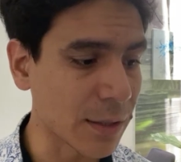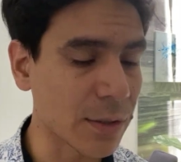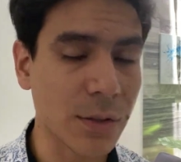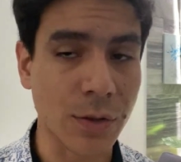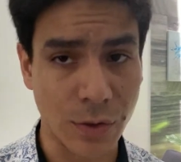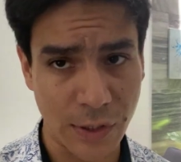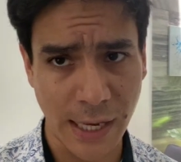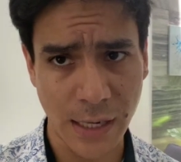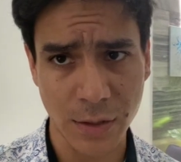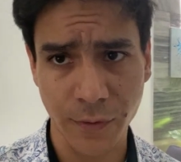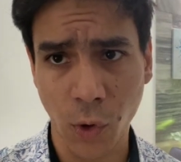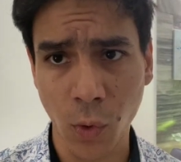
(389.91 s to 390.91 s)
so sales
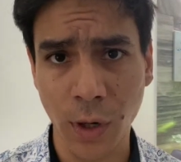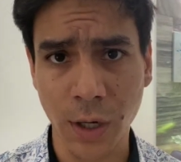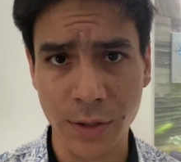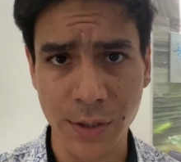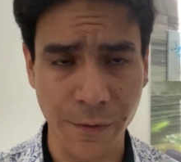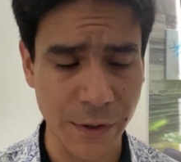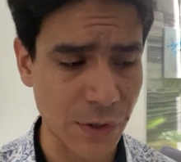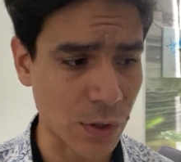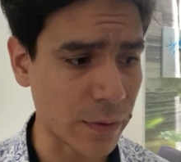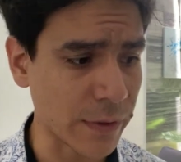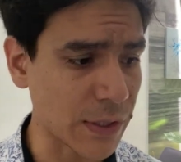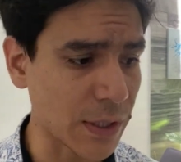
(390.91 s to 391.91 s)
of all our different
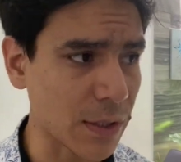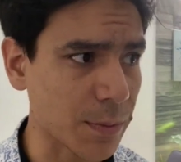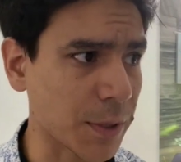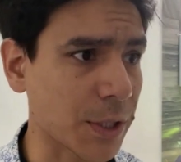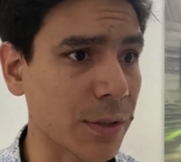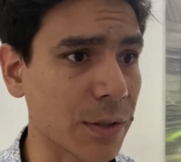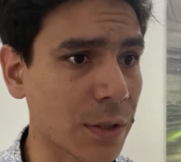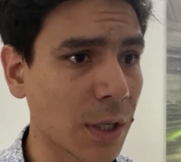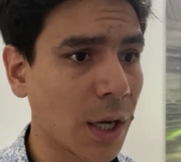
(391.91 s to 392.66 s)
services, because